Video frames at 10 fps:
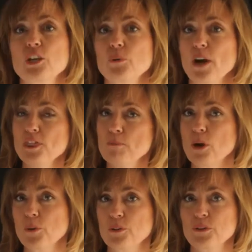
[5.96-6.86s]
You're at the
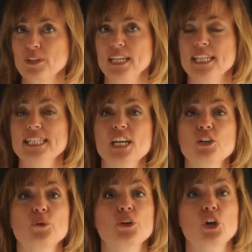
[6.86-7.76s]
park with your kids
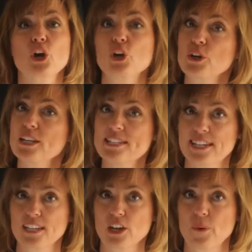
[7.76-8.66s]
and you're in a hurry to
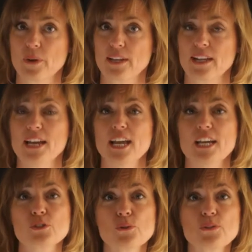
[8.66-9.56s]
get going.
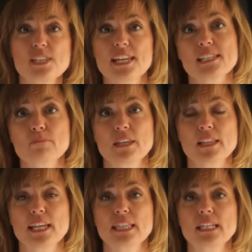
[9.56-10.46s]
And so you say something
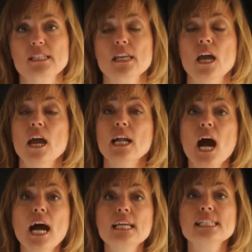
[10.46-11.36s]
like this,
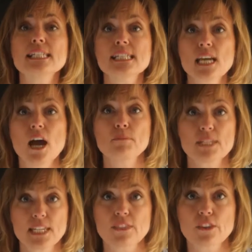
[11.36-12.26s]
guys, it's time
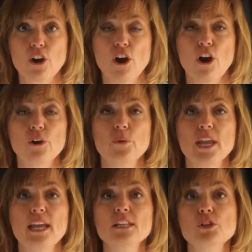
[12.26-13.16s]
to get in the car,
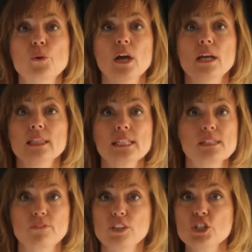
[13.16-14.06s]
okay? So
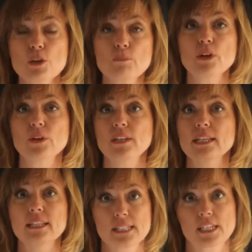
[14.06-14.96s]
let's finish up here
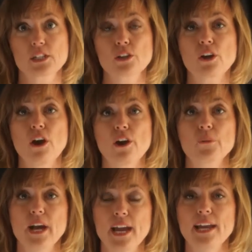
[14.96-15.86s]
and let's get to the car, all
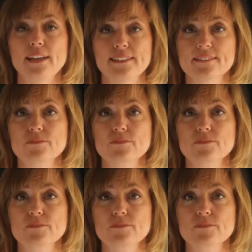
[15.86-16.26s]
right?